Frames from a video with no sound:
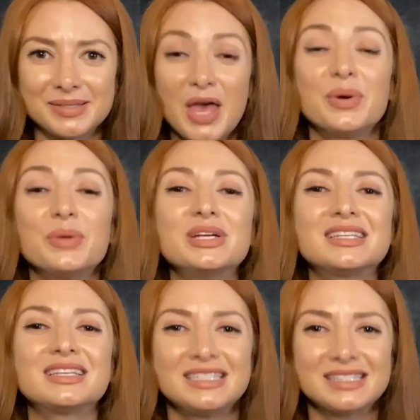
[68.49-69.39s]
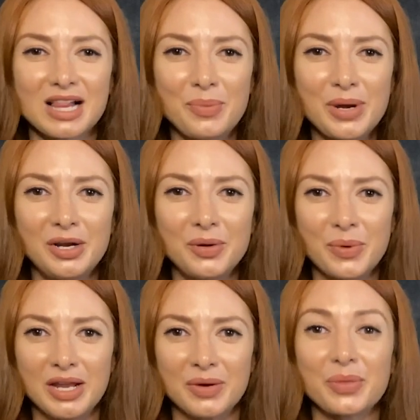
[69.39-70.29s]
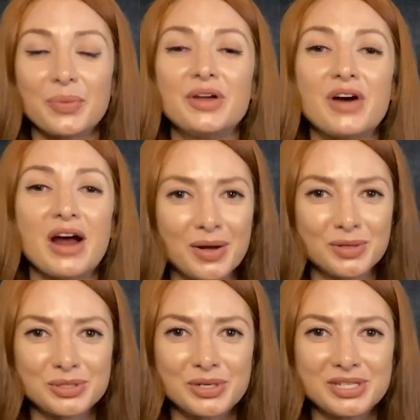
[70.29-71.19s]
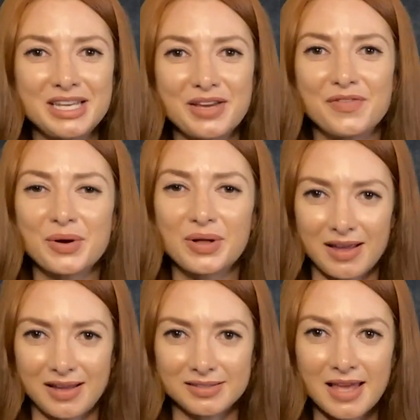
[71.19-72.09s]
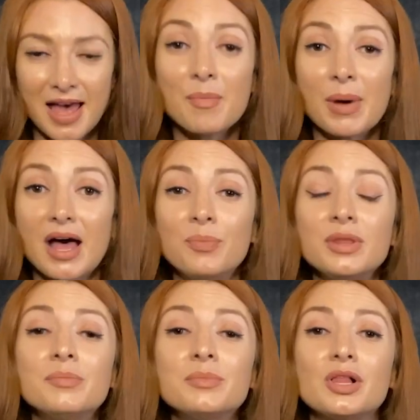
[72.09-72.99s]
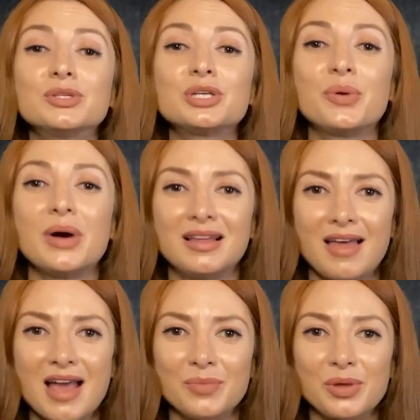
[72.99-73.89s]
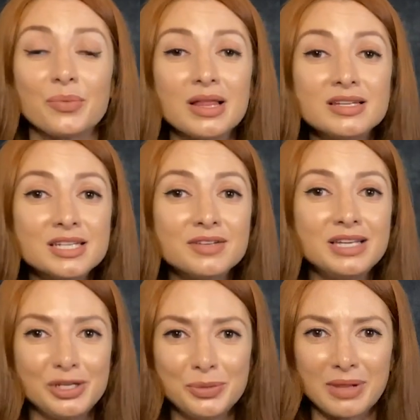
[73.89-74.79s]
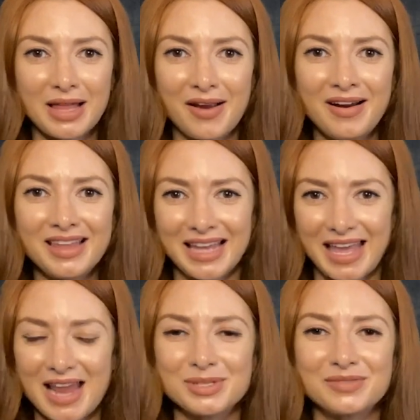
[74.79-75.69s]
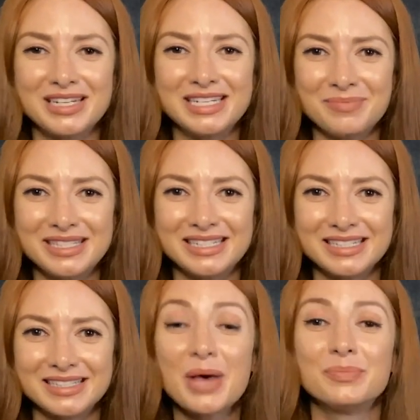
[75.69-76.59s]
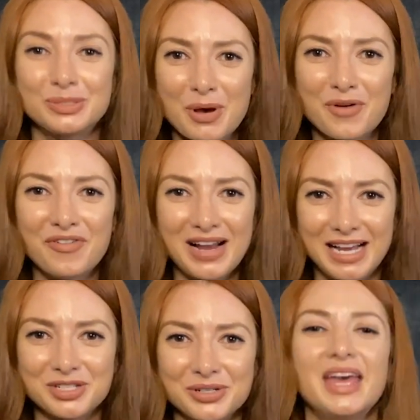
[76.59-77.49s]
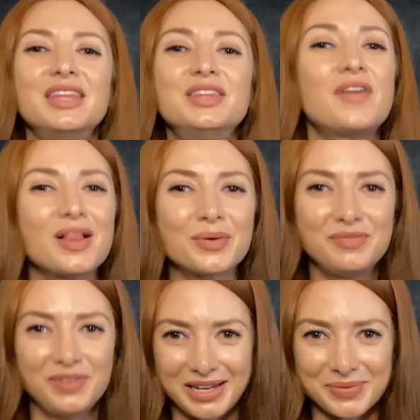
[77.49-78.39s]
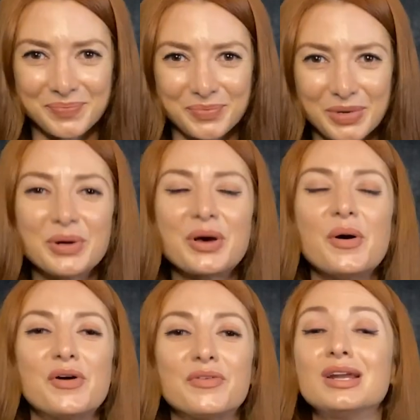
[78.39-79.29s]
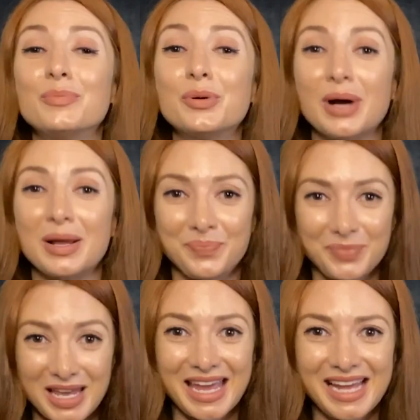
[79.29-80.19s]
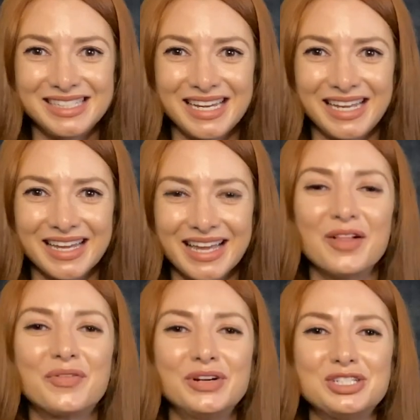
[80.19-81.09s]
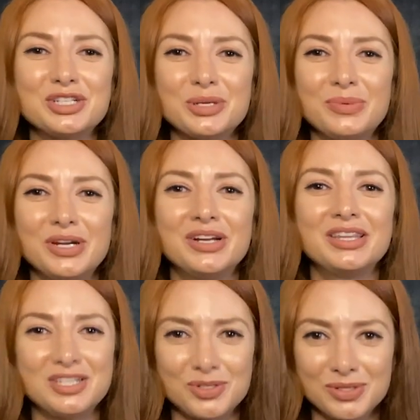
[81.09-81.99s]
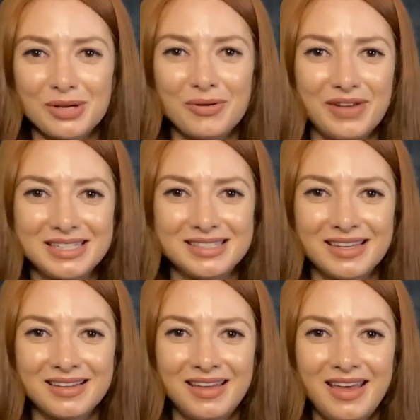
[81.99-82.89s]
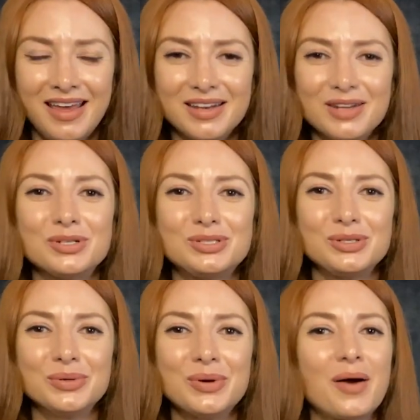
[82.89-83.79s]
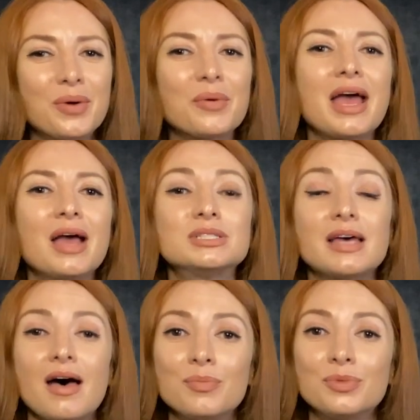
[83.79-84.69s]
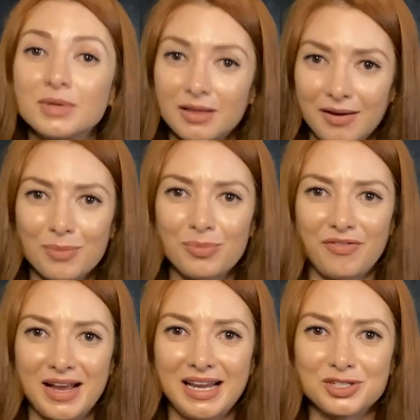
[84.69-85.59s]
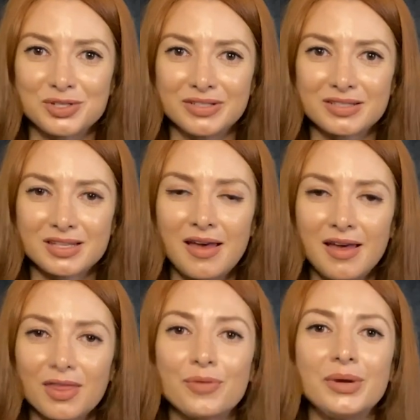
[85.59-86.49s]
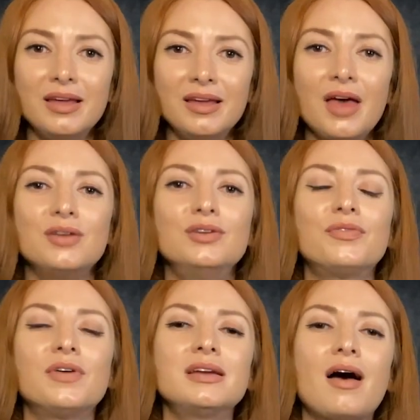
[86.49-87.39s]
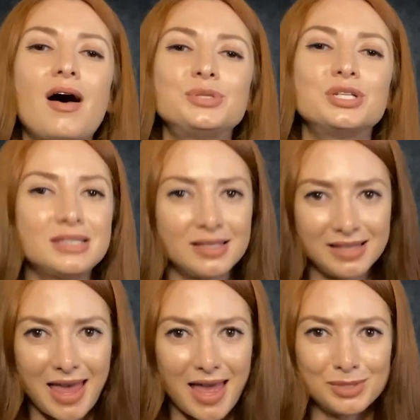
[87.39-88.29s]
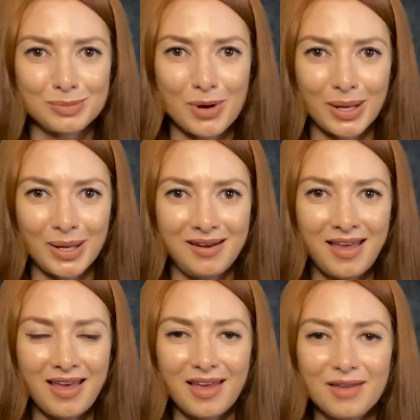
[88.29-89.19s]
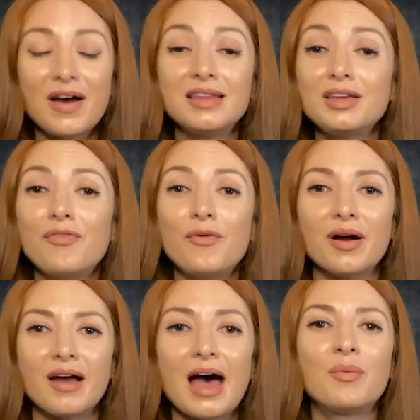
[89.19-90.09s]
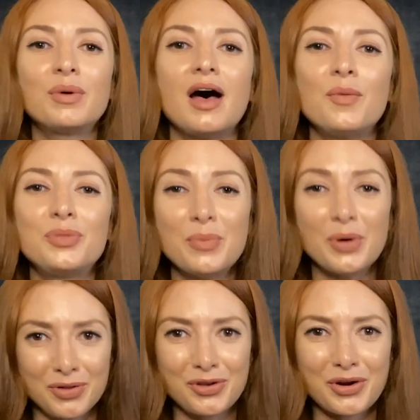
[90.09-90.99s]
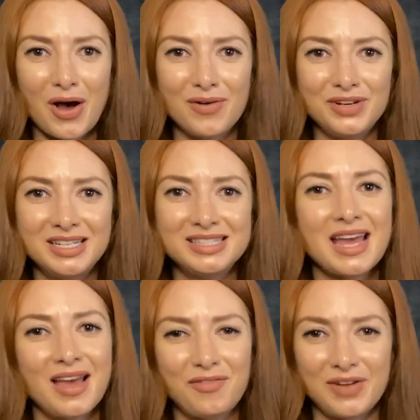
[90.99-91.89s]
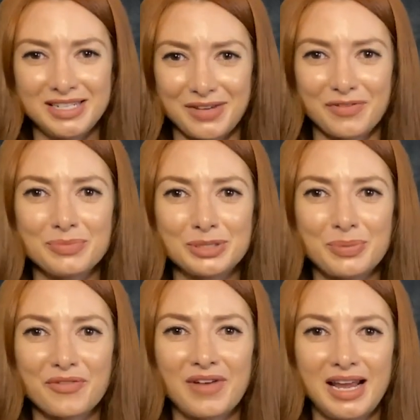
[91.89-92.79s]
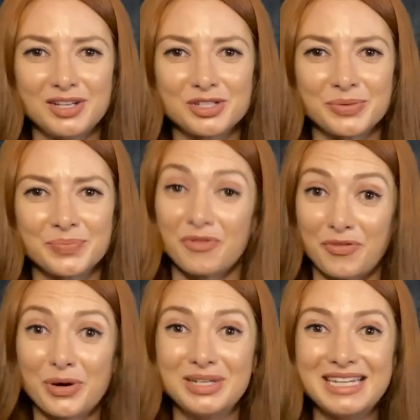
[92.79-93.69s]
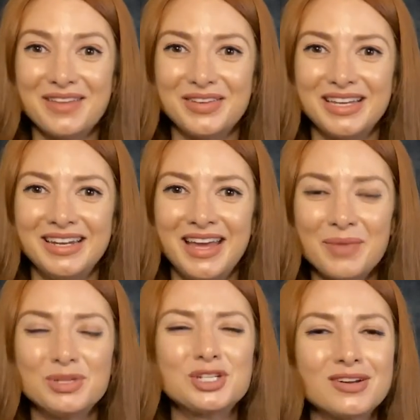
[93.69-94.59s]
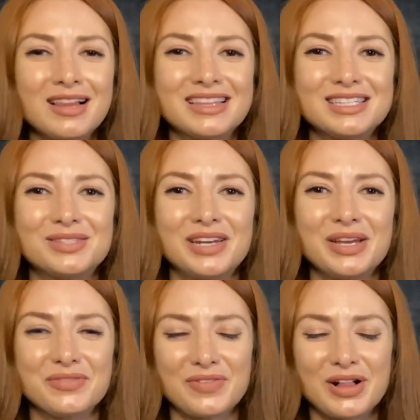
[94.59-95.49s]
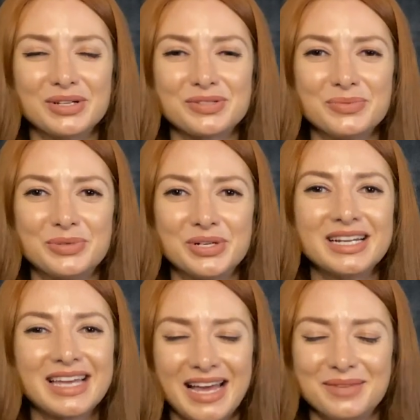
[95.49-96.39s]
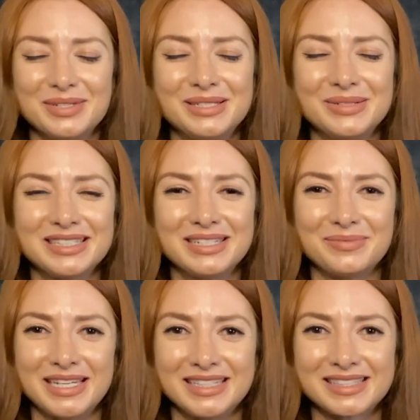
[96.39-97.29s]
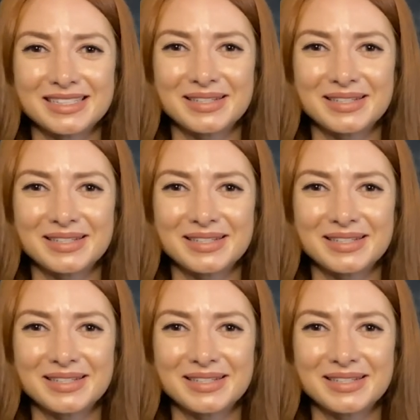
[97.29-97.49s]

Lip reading: We recently celebrated a win with one of our outsourced CFO clients by helping them close a credit line with a relatively new player in the cannabis funding business, Bespoke Financial. In the following video, we will go over number 1, a case study, California distributor and the issues they were facing. Number 2, how we were able to help them clear up their financials. 3, new funding options in the cannabis market. And finally 4, how we helped them earn their confidence and funding from Bespoke Financial. Before we dive in, be sure to like this video and follow us for more cannabis news and updates.